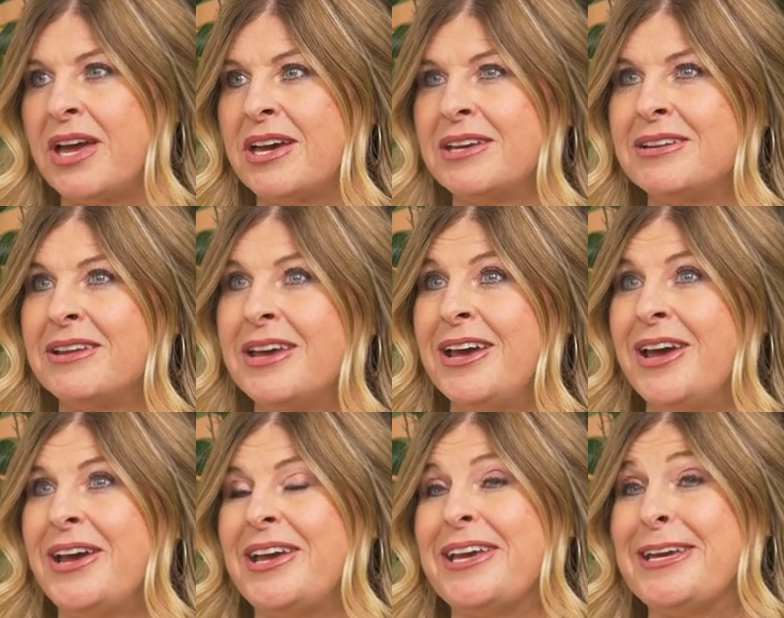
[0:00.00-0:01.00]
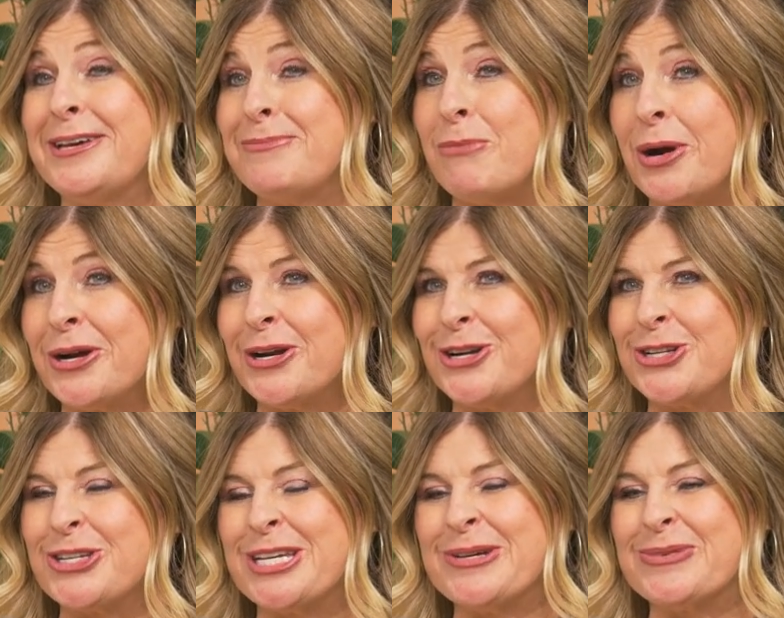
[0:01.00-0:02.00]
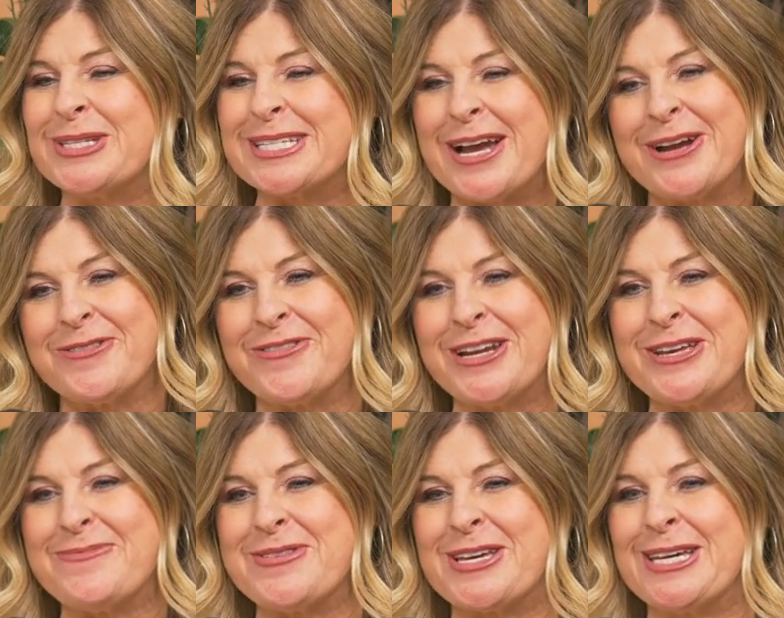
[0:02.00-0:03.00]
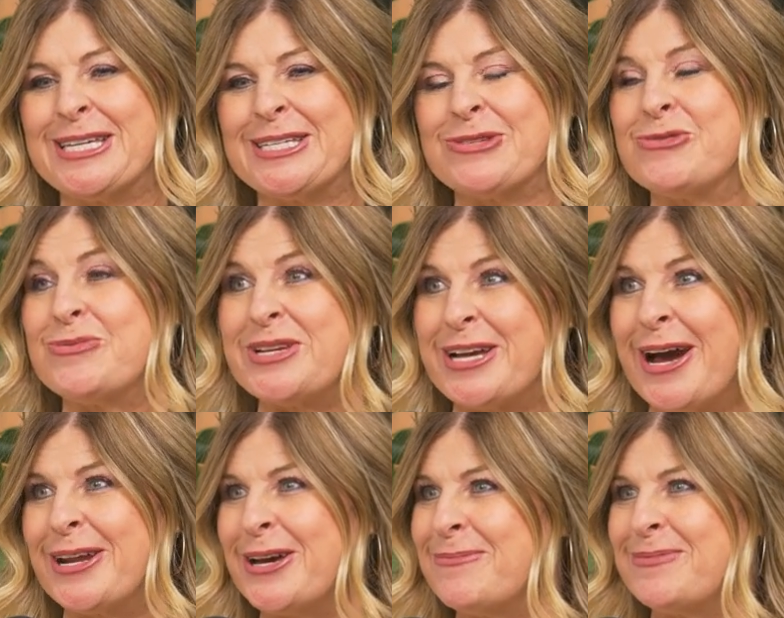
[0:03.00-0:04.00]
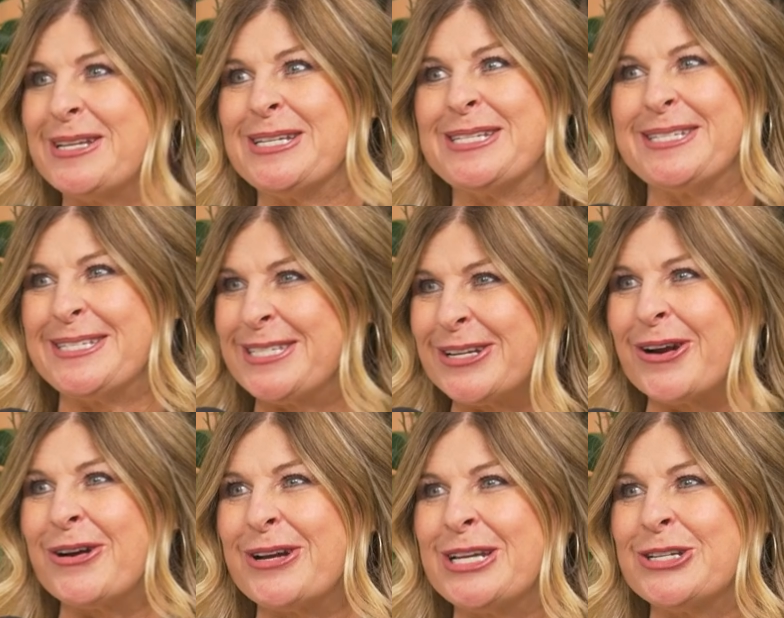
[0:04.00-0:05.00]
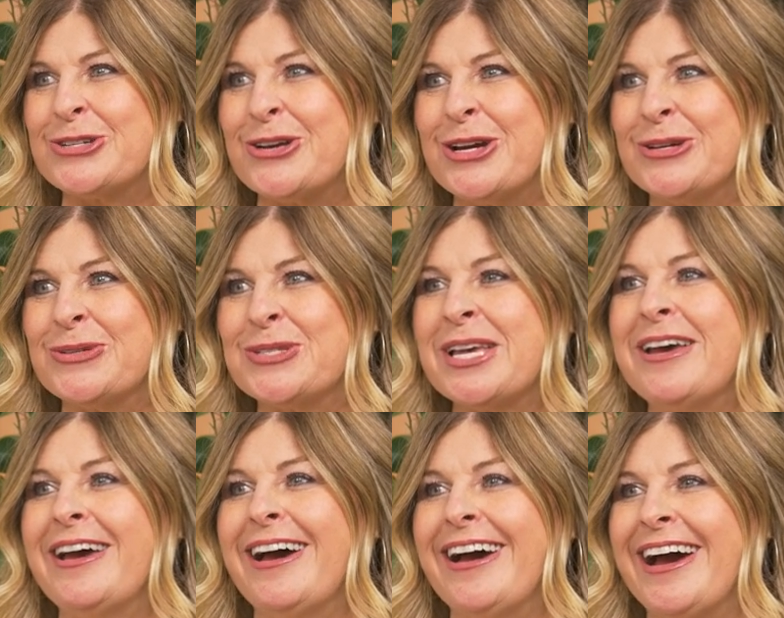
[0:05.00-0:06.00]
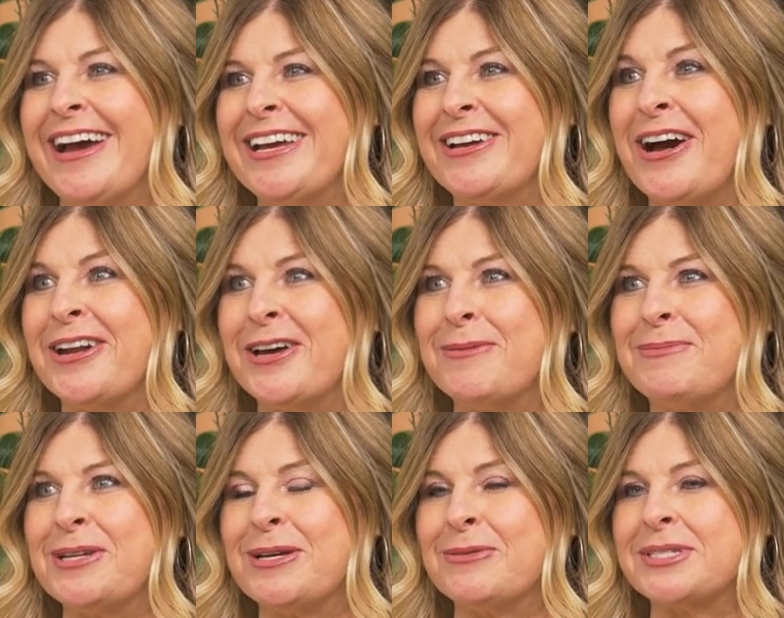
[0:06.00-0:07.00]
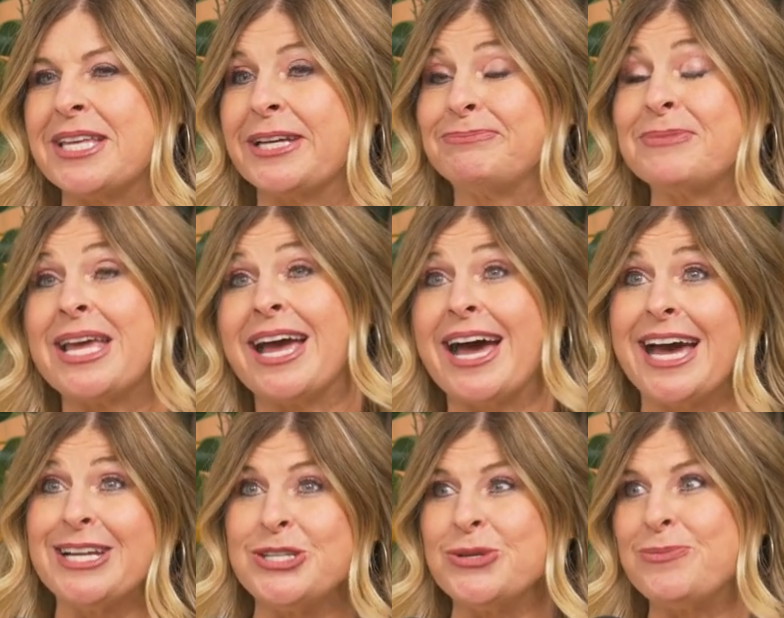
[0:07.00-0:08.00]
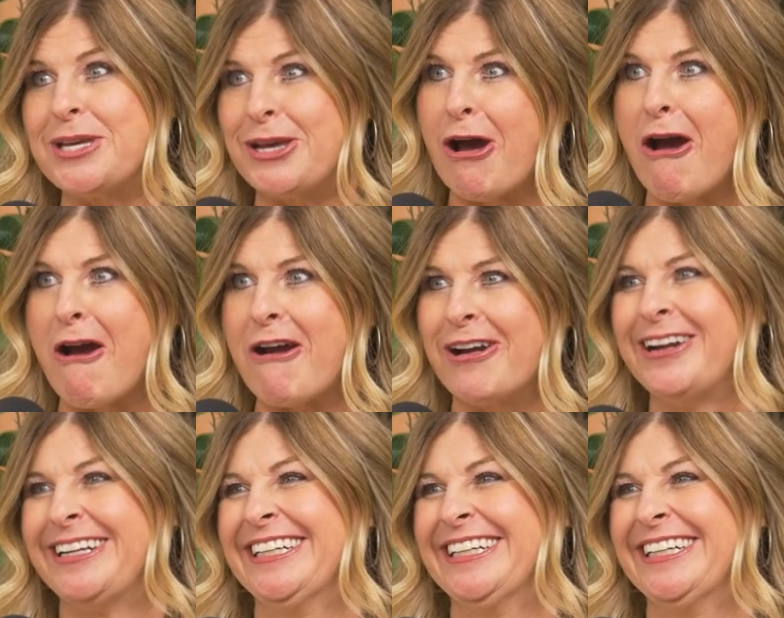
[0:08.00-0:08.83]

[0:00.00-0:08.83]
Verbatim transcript: And in March, it was kind of funny because when we got up and did our intros, I got up and I was like, I do PR.